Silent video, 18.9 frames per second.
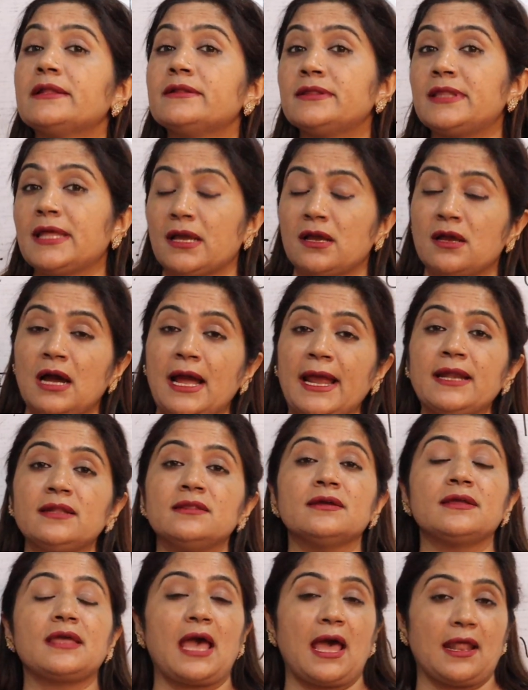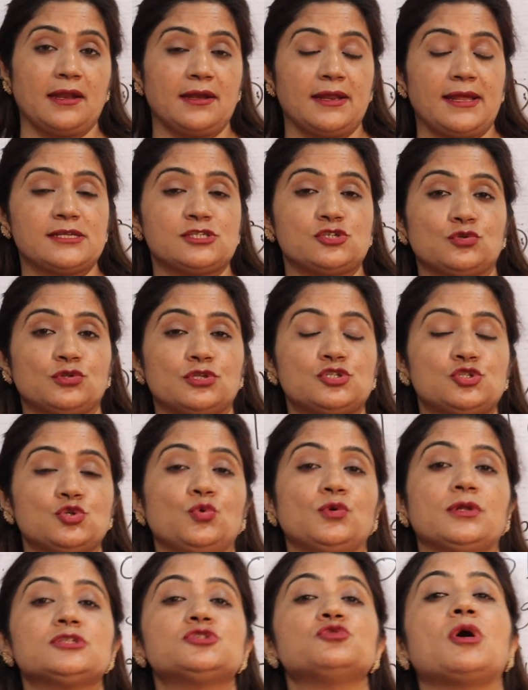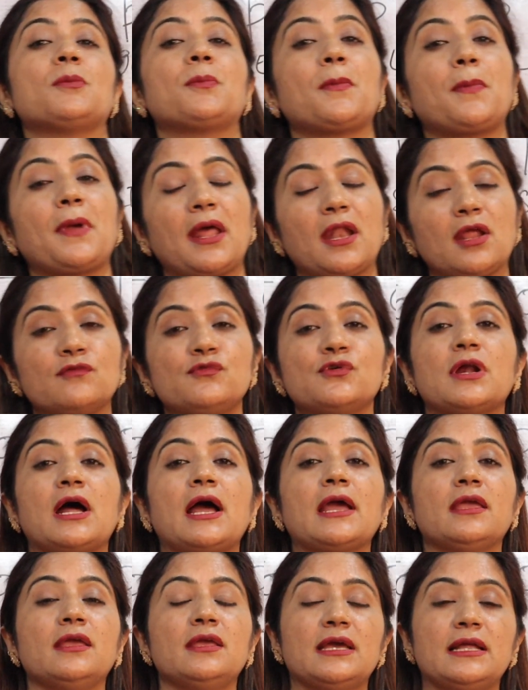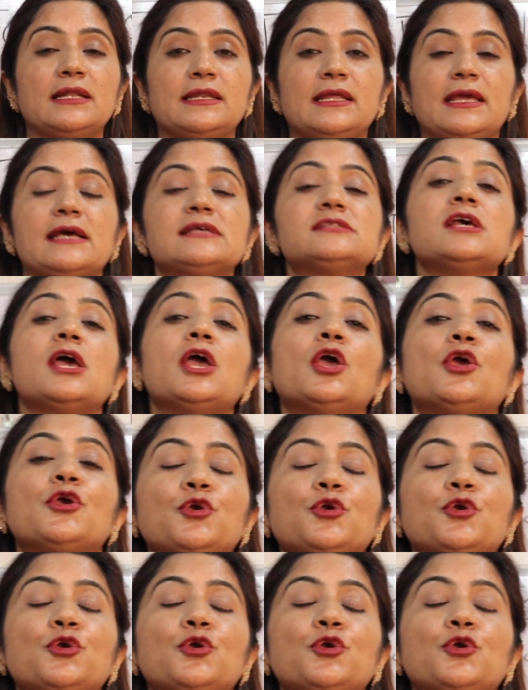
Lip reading: they guide the candidates or the students who are preparing for IELTS,